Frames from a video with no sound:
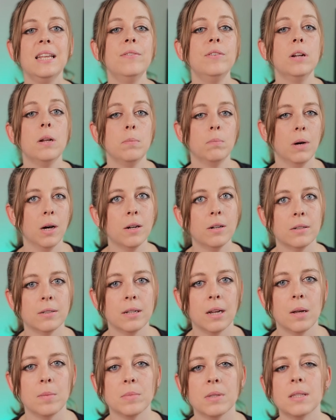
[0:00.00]
even in modern
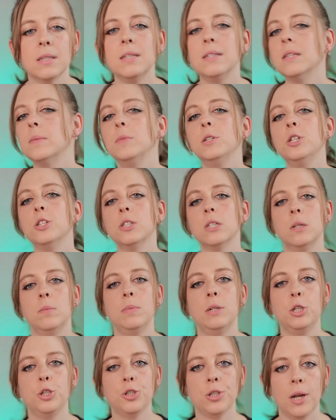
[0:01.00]
times, these images can
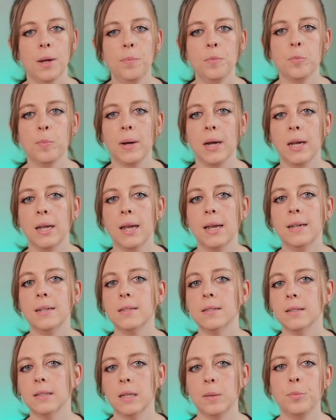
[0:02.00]
be shaped by a
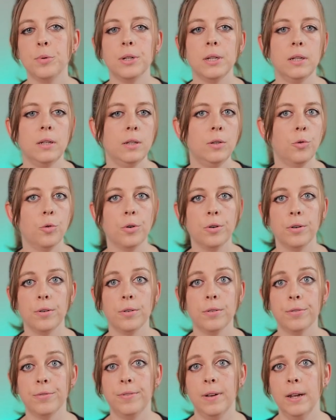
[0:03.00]
celebrity
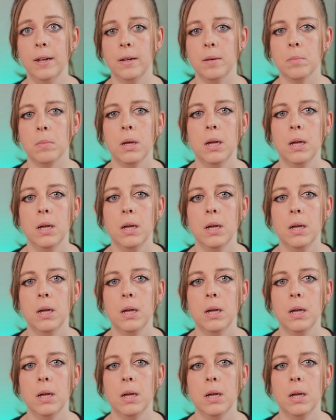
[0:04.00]
or fame.